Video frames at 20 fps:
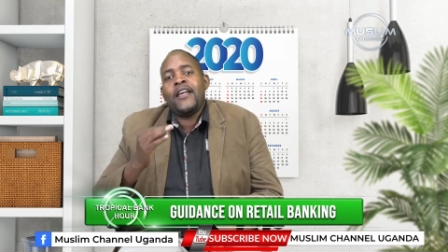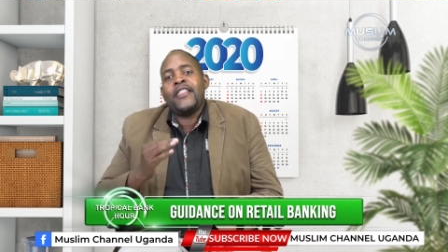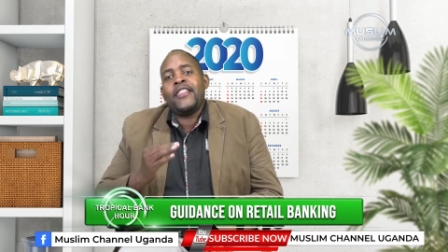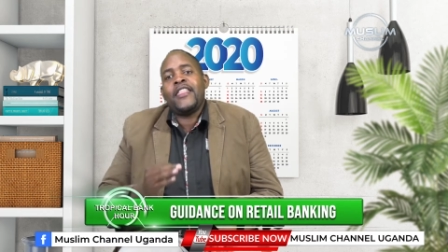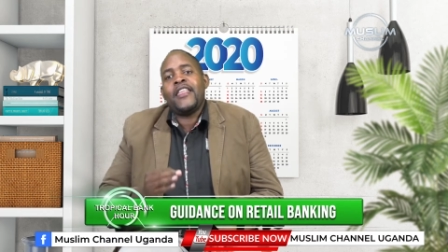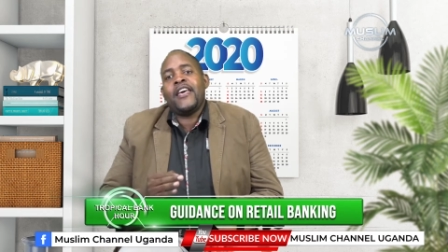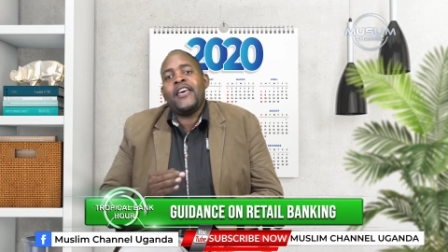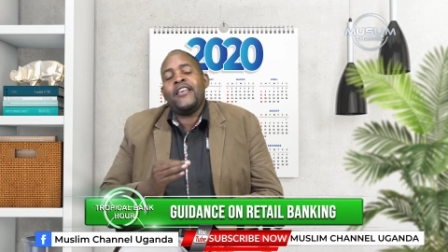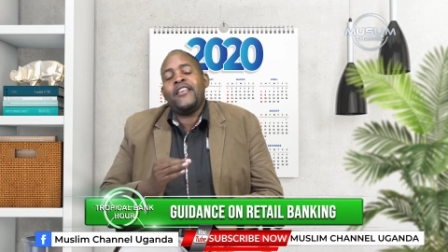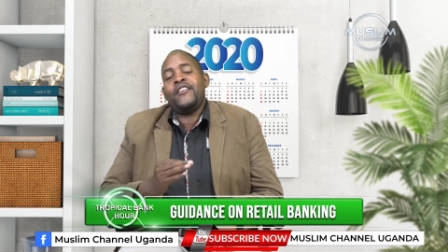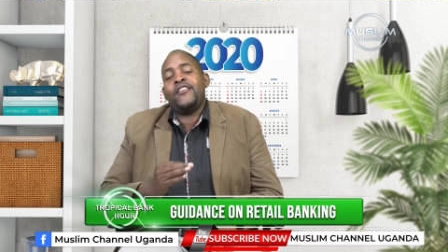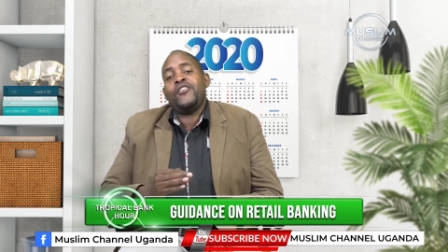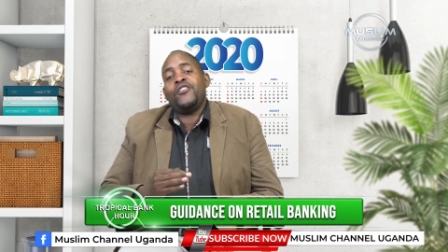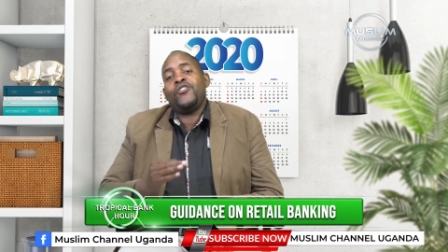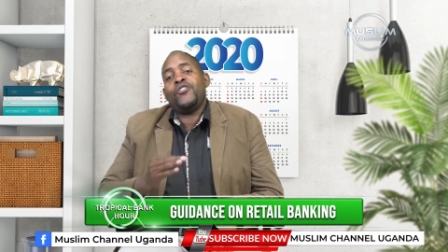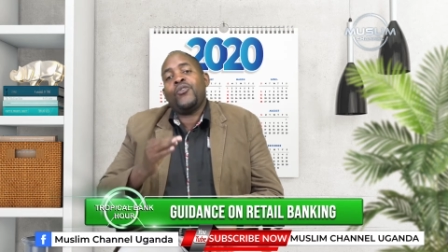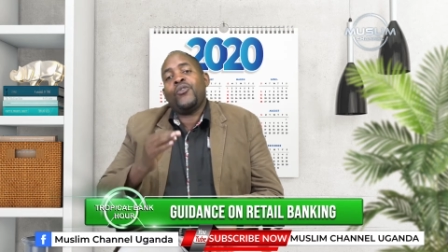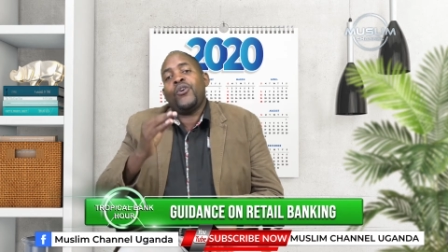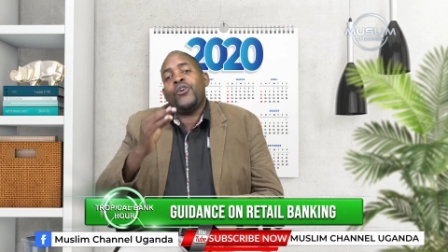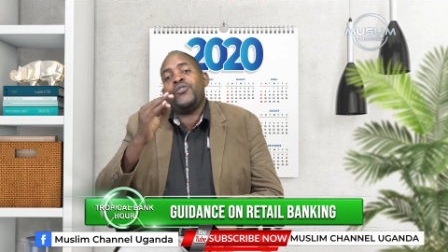then
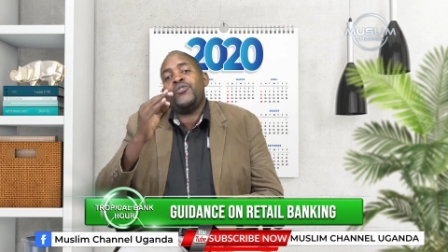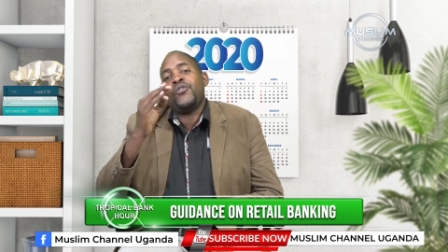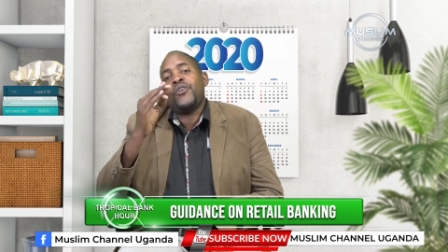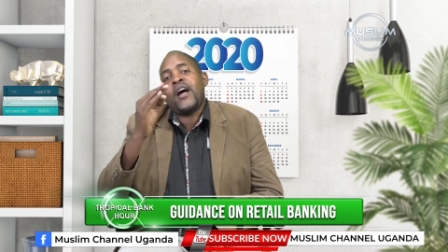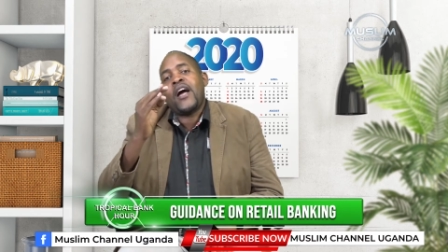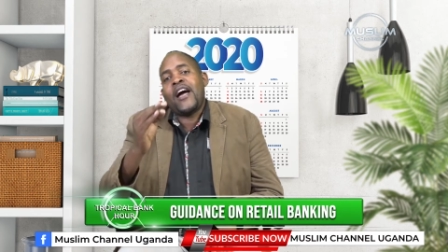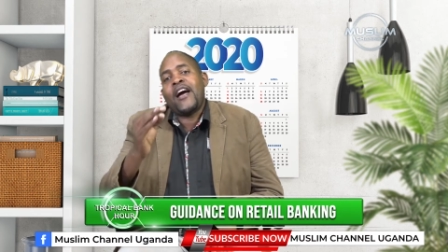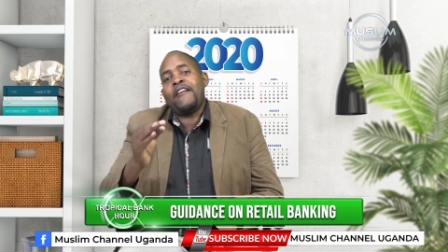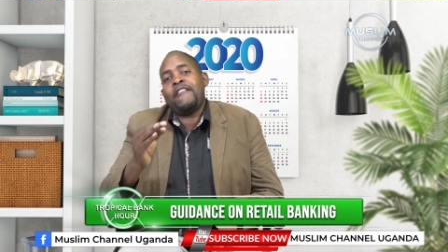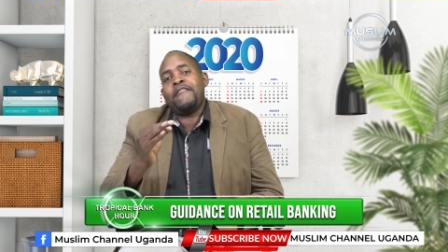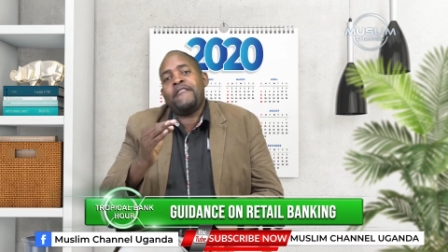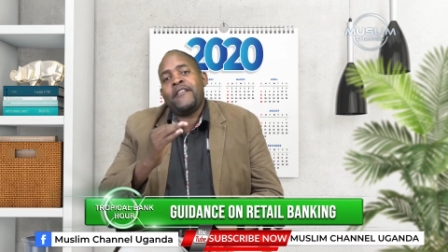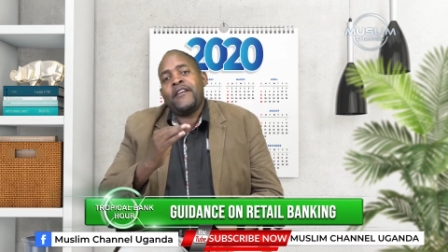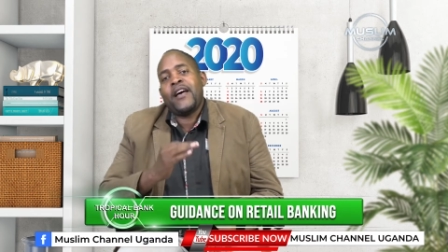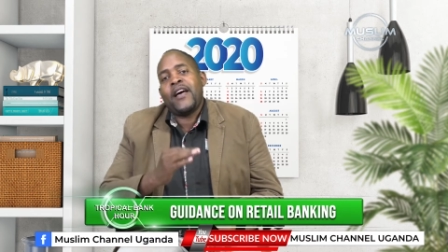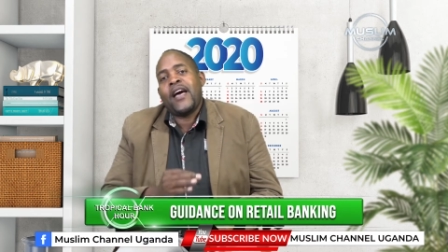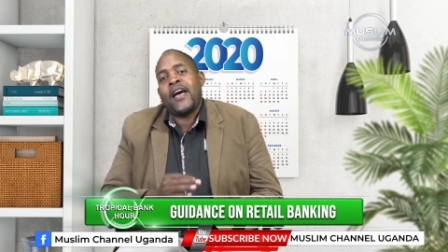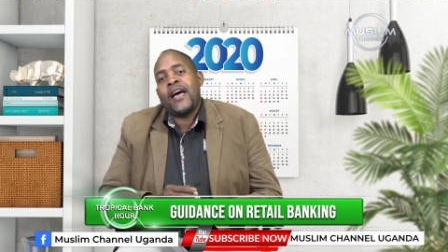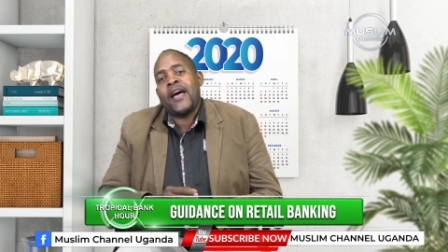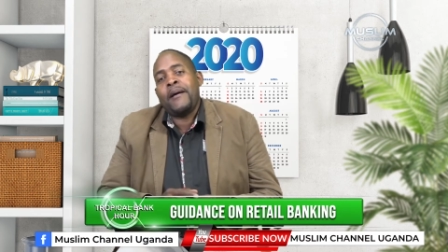you're going to have
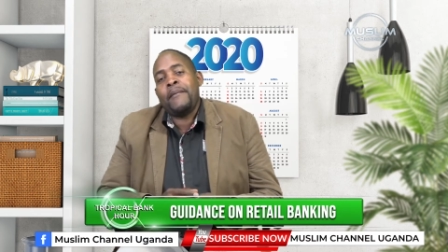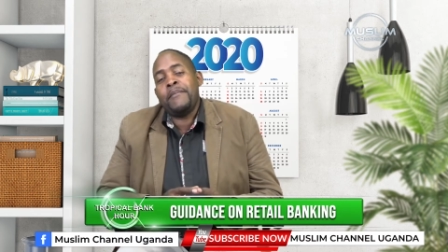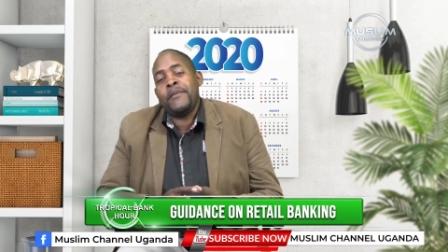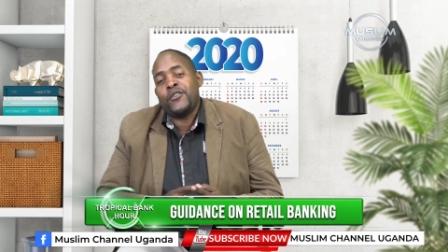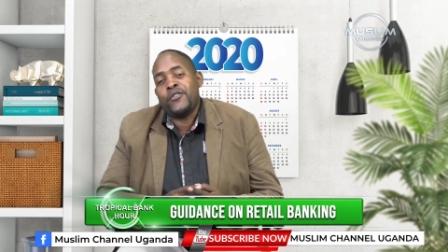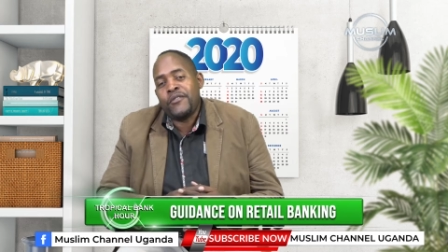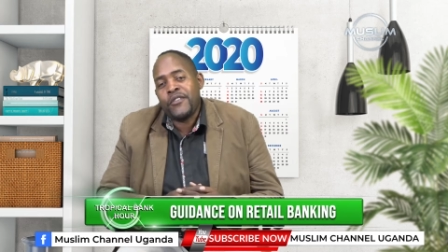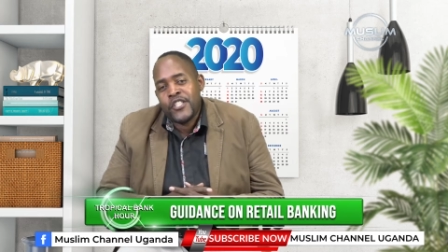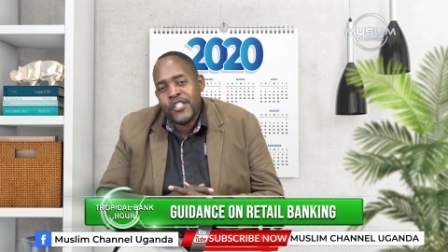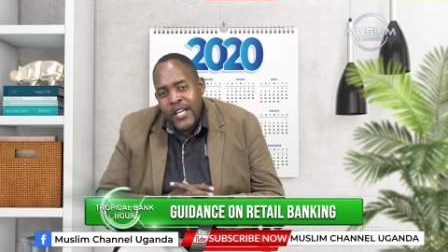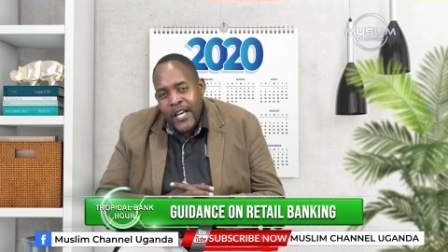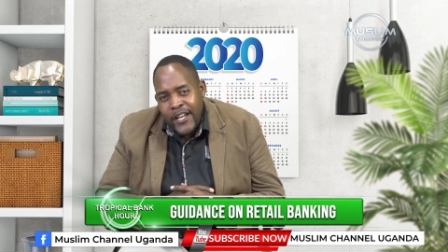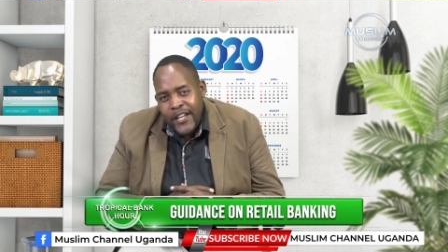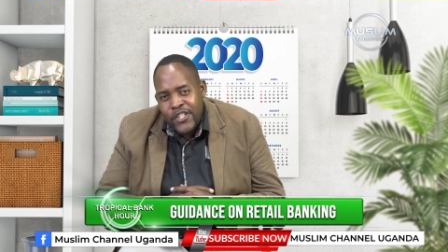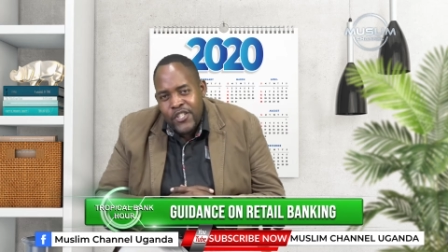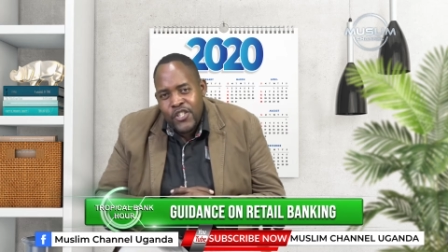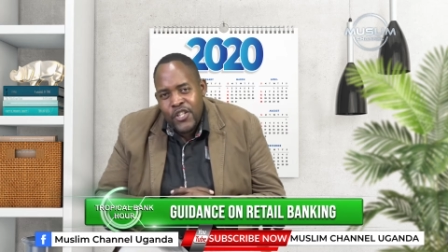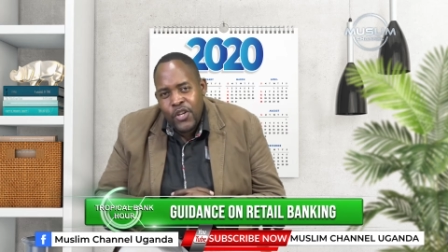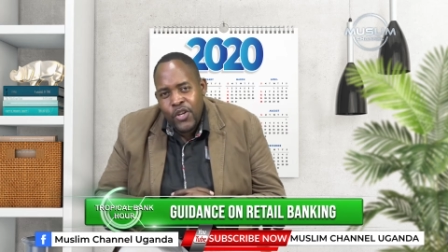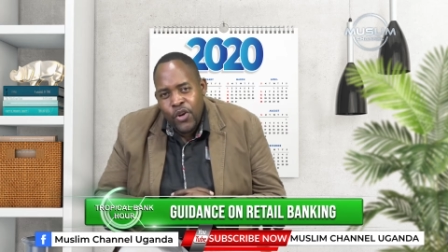a bit of a
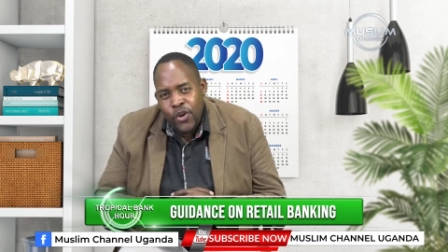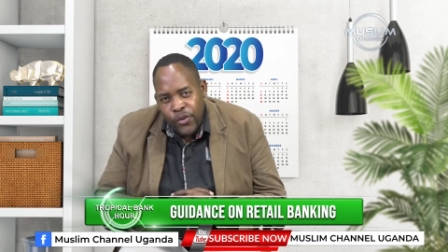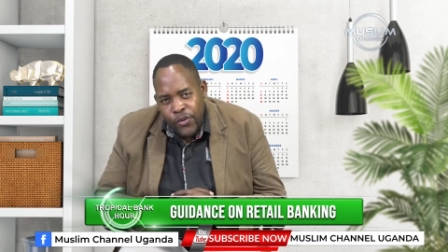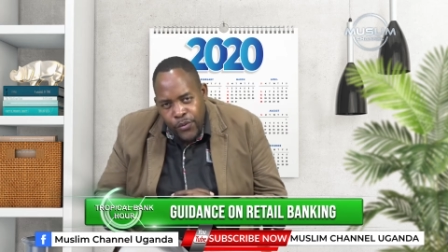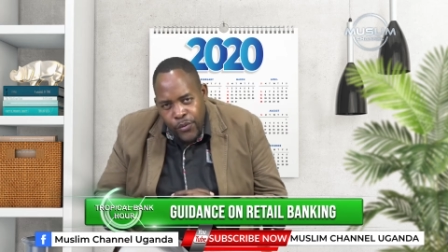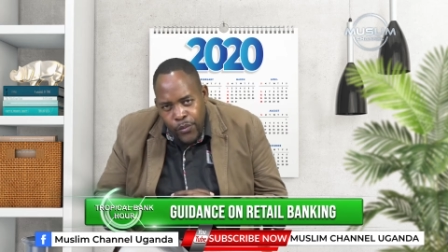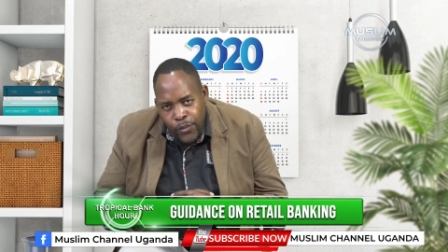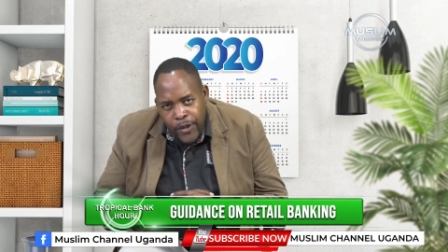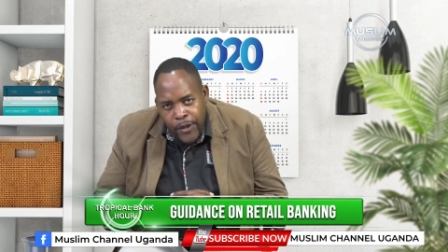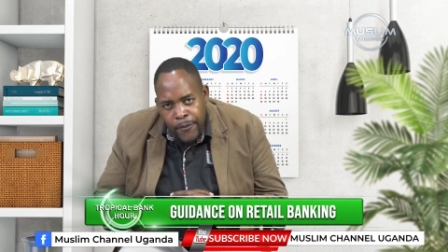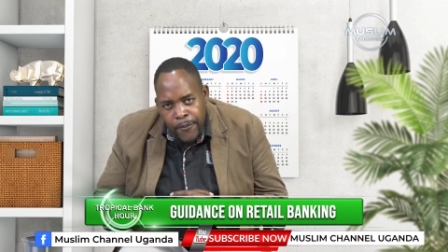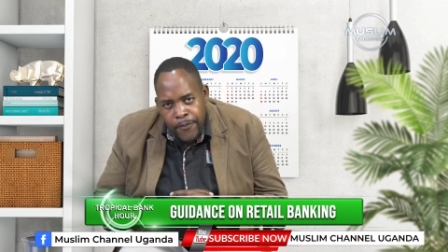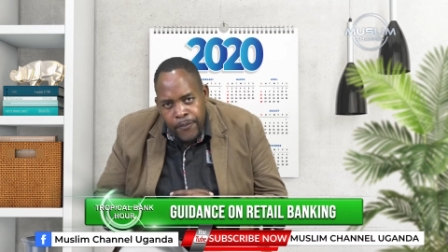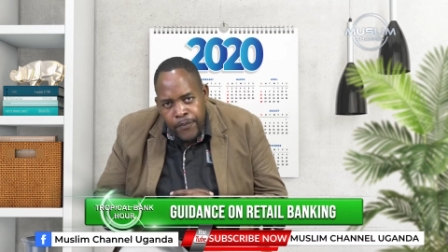challenge along the way,